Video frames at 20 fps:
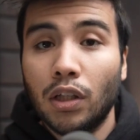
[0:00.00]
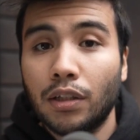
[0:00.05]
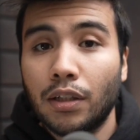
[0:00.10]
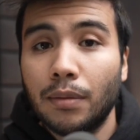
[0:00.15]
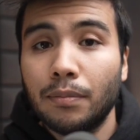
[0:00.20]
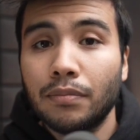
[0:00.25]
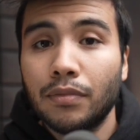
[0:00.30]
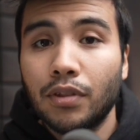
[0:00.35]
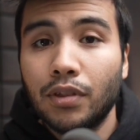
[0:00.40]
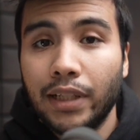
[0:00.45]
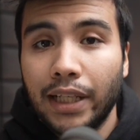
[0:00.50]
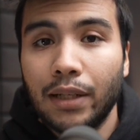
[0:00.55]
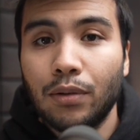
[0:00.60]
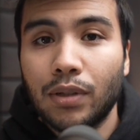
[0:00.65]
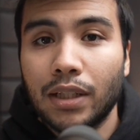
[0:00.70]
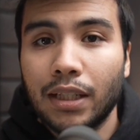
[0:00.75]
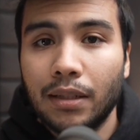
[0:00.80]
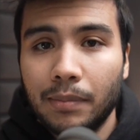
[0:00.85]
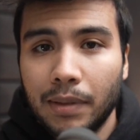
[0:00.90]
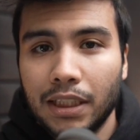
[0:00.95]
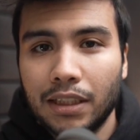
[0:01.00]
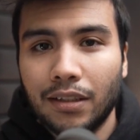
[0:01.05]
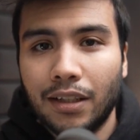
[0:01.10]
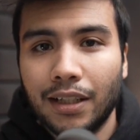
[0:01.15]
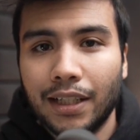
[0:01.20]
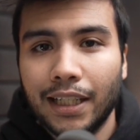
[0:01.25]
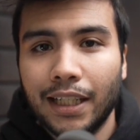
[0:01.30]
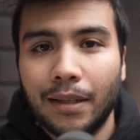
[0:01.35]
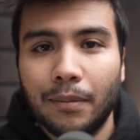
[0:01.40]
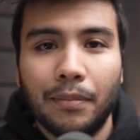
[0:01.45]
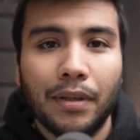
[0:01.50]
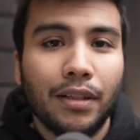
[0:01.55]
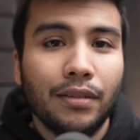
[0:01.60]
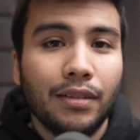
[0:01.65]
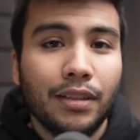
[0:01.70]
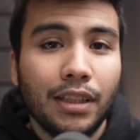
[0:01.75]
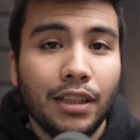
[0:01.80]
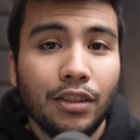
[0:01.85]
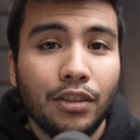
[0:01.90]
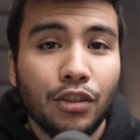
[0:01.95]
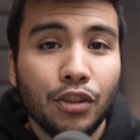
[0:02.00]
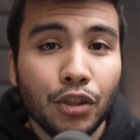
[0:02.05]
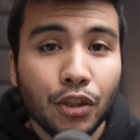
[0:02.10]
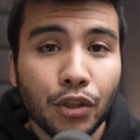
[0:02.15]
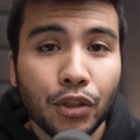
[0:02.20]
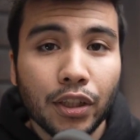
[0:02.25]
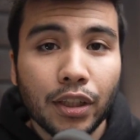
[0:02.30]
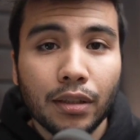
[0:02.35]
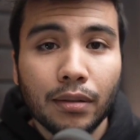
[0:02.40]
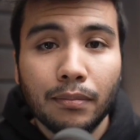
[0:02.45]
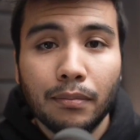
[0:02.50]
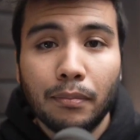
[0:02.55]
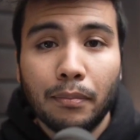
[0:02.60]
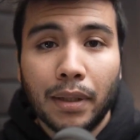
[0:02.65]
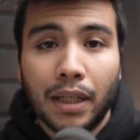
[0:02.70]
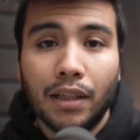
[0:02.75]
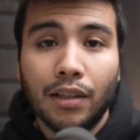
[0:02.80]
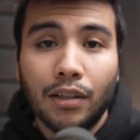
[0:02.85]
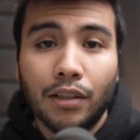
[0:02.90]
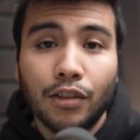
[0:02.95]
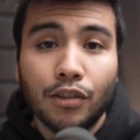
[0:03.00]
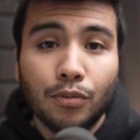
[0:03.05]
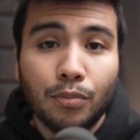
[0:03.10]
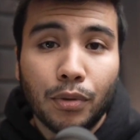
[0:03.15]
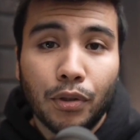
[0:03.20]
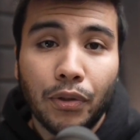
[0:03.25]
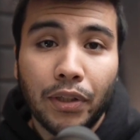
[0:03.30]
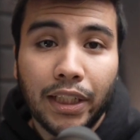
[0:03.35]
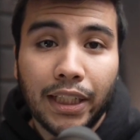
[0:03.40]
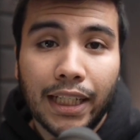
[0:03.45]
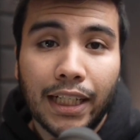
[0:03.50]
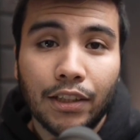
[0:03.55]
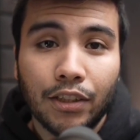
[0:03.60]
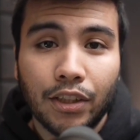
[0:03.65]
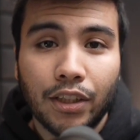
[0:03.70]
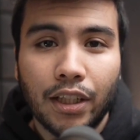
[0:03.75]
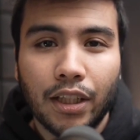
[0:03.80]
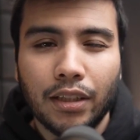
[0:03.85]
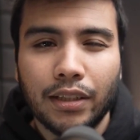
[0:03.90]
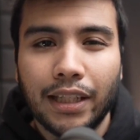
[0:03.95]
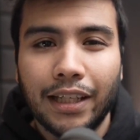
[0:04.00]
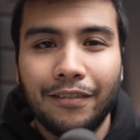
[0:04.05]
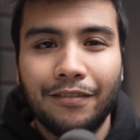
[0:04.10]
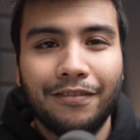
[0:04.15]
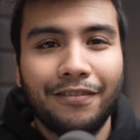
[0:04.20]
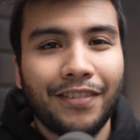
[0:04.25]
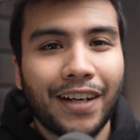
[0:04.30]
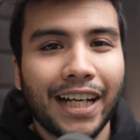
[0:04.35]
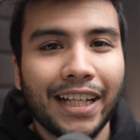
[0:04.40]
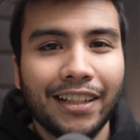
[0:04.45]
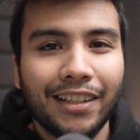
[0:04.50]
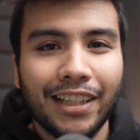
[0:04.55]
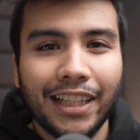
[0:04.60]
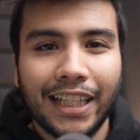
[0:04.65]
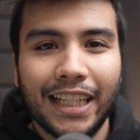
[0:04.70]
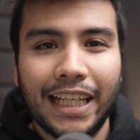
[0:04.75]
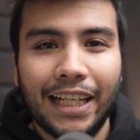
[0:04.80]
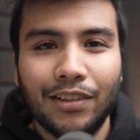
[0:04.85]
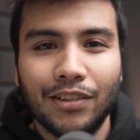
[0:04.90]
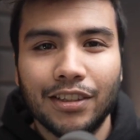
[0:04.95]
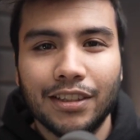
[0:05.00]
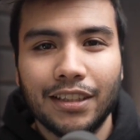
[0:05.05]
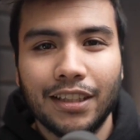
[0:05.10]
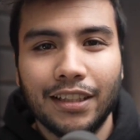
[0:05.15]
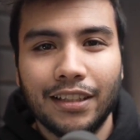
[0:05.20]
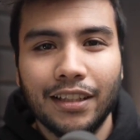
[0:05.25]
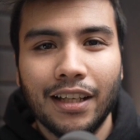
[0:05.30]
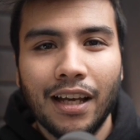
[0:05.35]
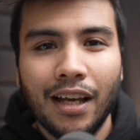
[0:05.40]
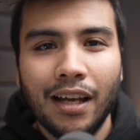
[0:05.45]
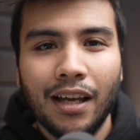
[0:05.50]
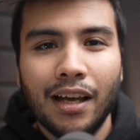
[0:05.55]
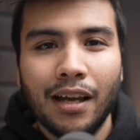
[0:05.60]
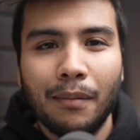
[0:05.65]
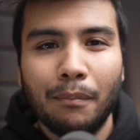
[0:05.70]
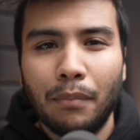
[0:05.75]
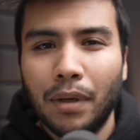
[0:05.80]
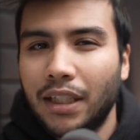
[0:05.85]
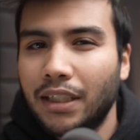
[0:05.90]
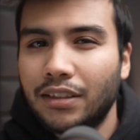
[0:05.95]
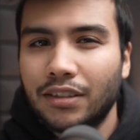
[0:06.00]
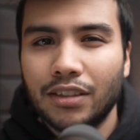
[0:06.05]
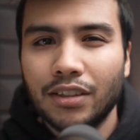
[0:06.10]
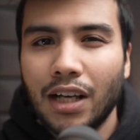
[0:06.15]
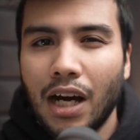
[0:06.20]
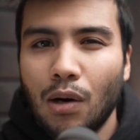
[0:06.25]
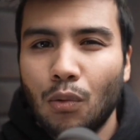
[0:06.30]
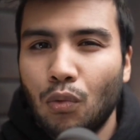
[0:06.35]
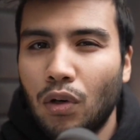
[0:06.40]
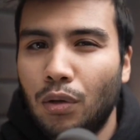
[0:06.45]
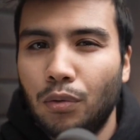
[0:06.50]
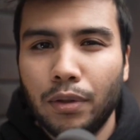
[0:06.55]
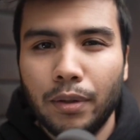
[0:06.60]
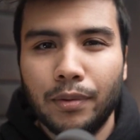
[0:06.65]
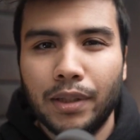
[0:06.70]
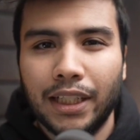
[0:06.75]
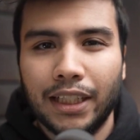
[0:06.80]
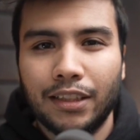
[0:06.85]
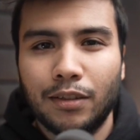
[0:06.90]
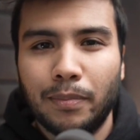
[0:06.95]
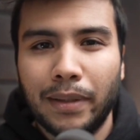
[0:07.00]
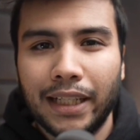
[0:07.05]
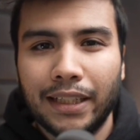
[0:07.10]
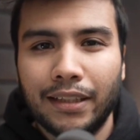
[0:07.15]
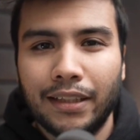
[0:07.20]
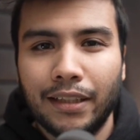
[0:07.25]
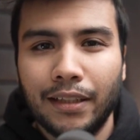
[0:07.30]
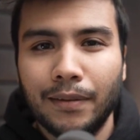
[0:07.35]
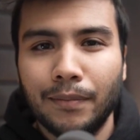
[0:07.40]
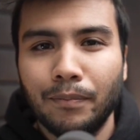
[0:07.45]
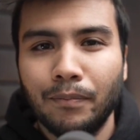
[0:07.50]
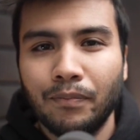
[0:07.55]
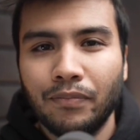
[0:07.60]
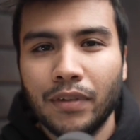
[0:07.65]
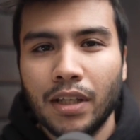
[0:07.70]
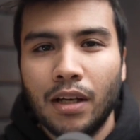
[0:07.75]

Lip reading: Welcome. Today we're going to be talking about the Tudor Pelagos Marine Nationale. They finally announced it, but it's not what we were expecting.